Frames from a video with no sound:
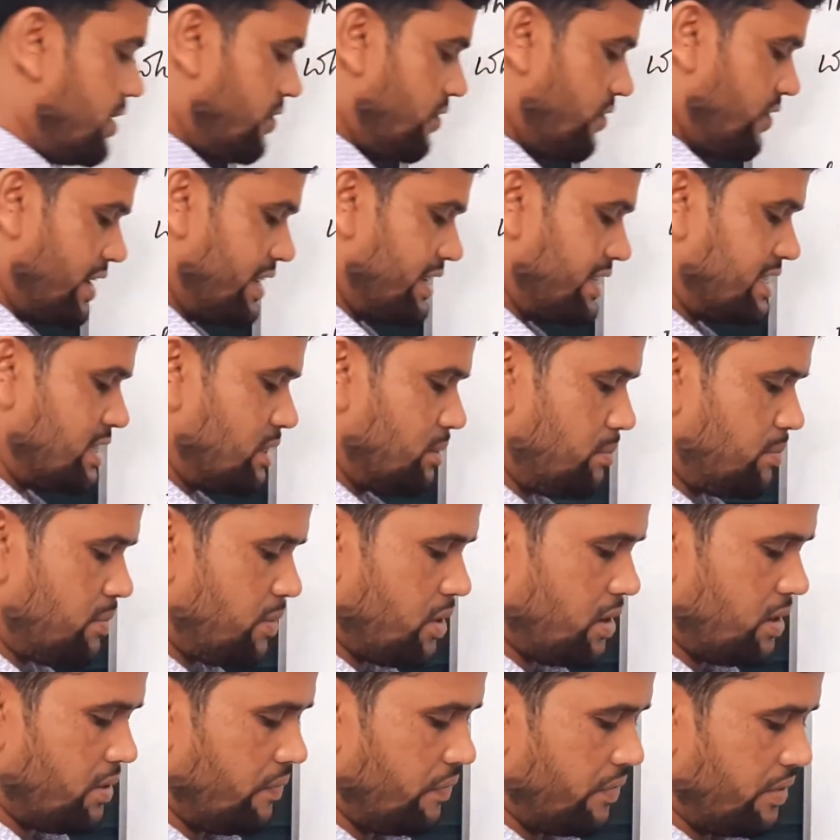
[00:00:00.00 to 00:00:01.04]
very
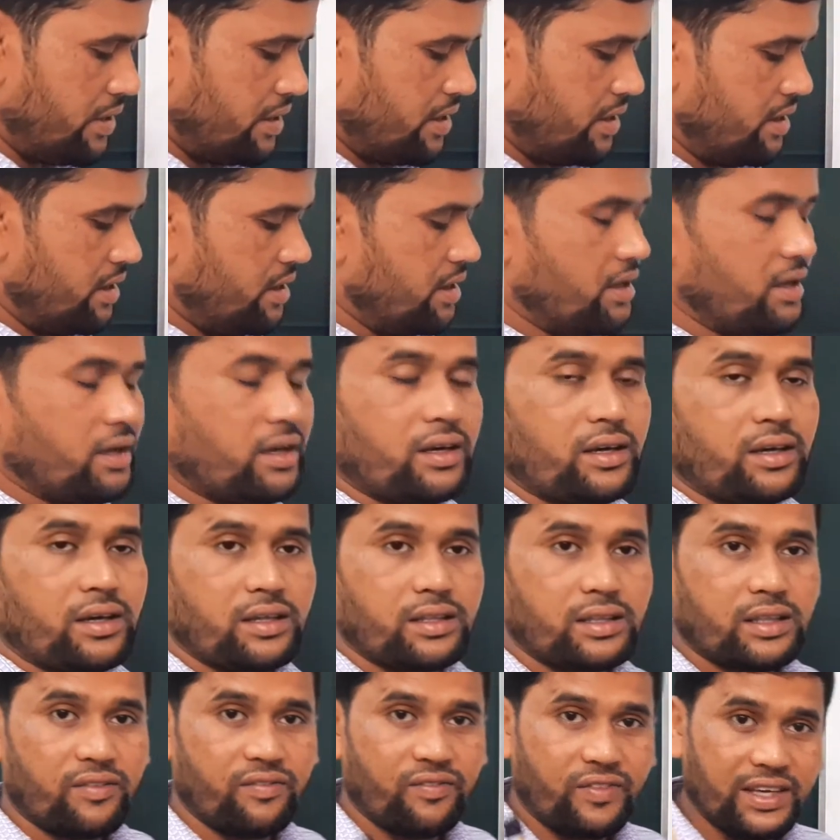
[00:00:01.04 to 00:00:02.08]
simple.
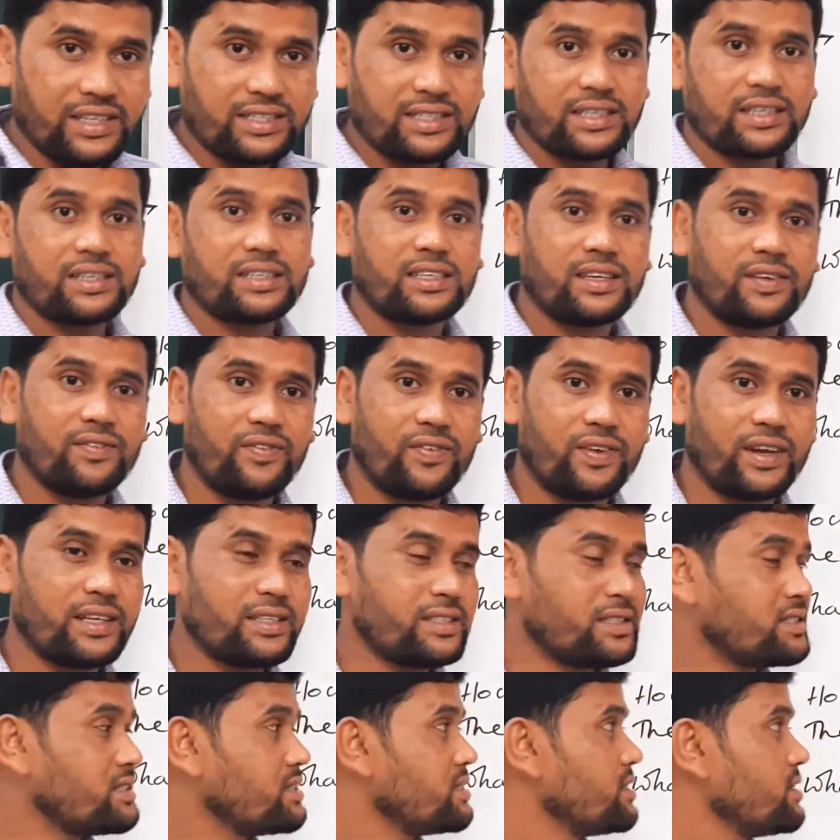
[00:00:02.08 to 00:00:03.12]
The basic
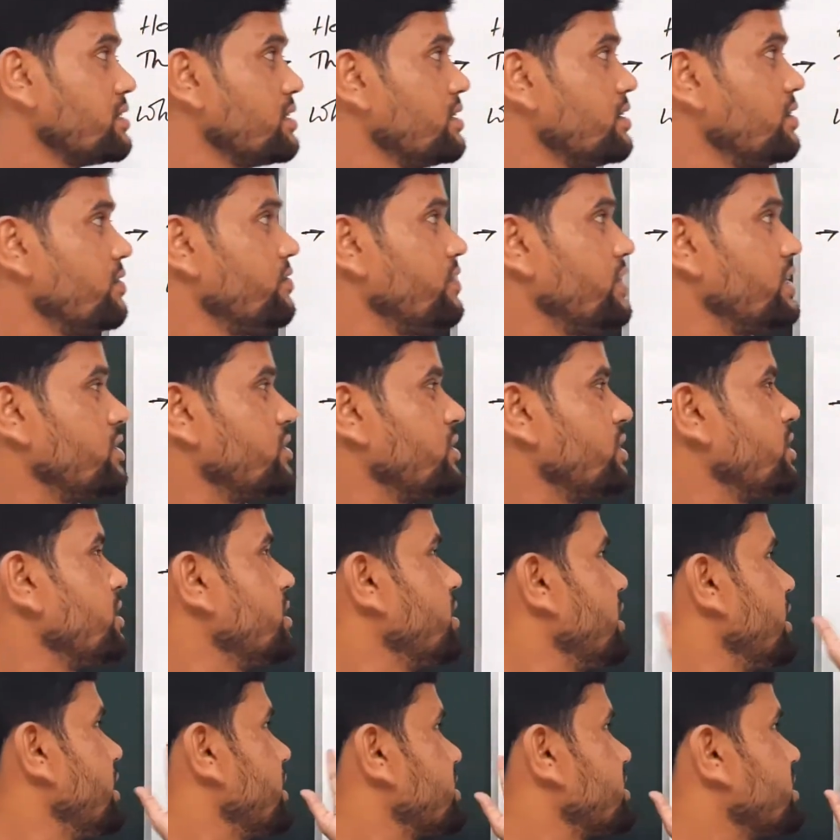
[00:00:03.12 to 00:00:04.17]
difference between
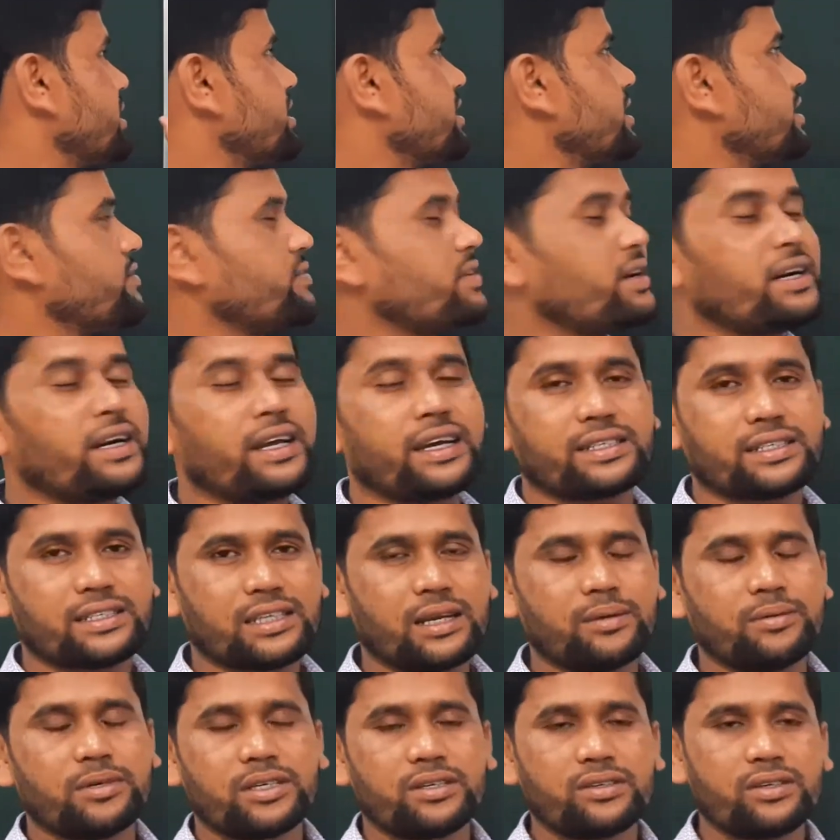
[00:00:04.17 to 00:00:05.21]
assertive and
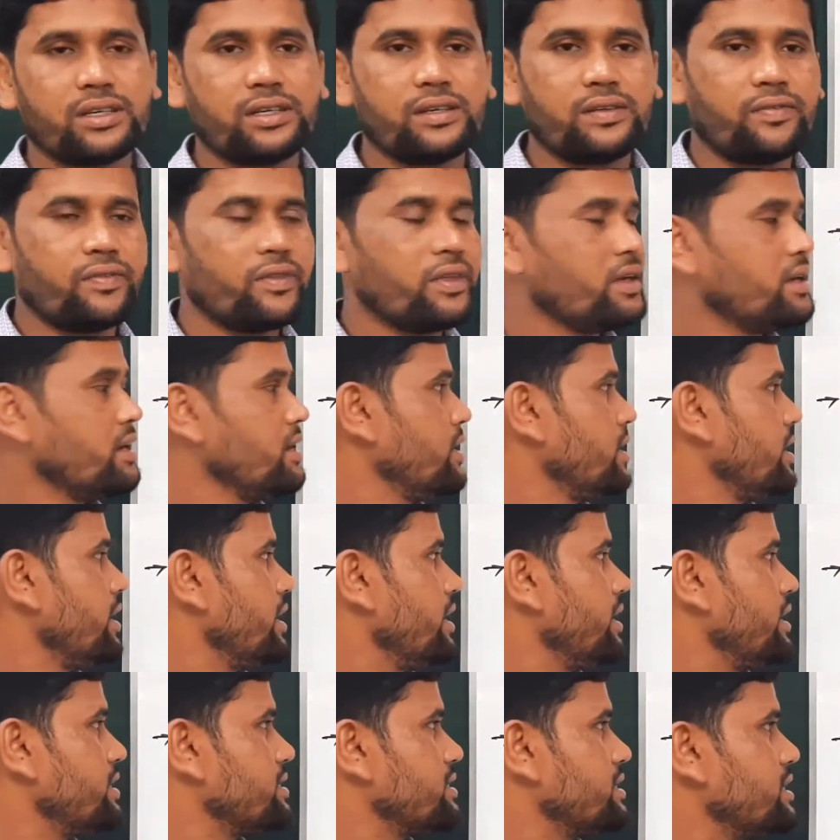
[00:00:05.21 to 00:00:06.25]
exclamatory:
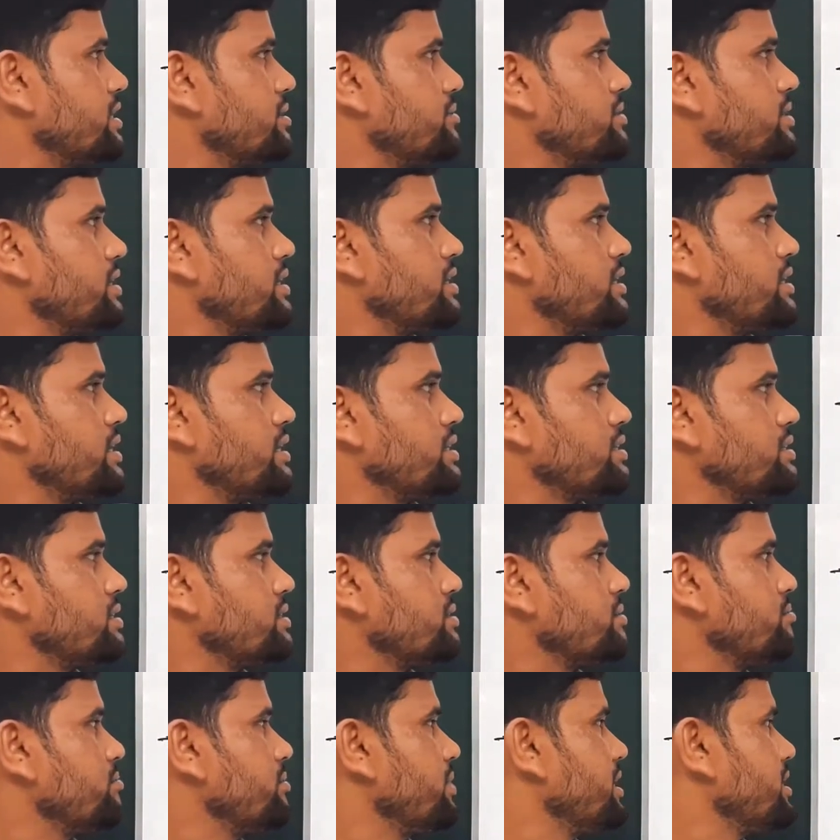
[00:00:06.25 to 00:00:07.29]
an assertive sentence
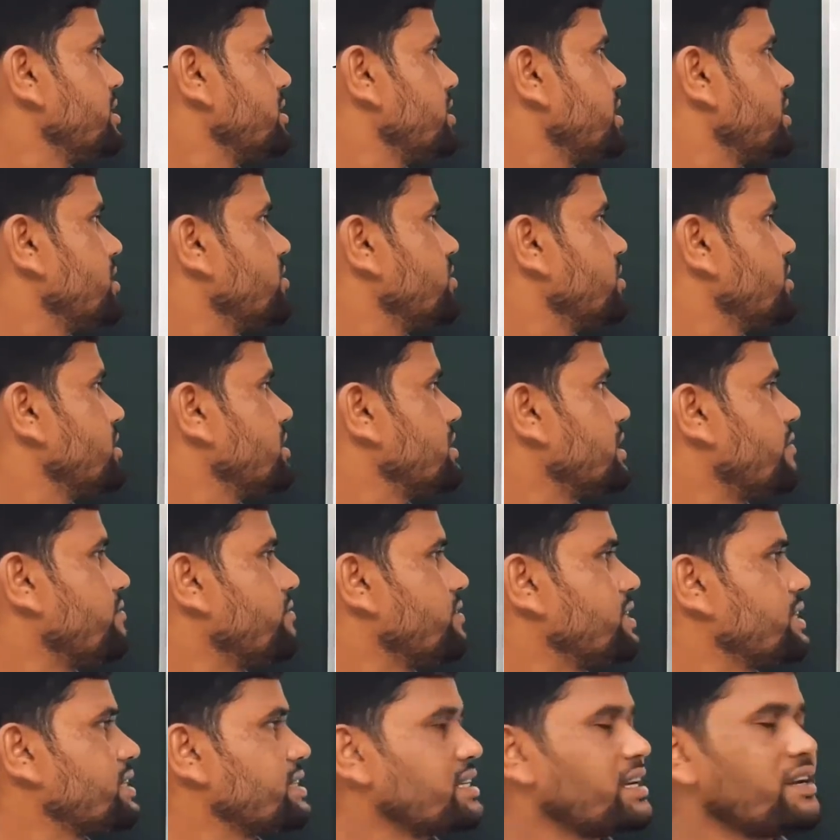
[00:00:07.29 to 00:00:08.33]
may start with
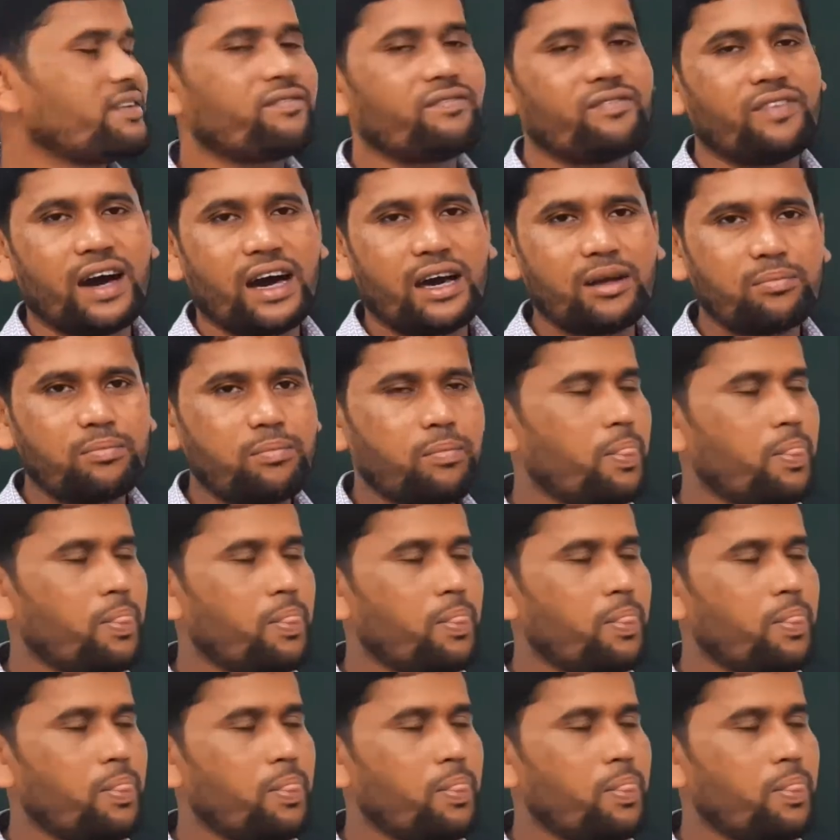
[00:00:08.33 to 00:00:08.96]
subject and verb,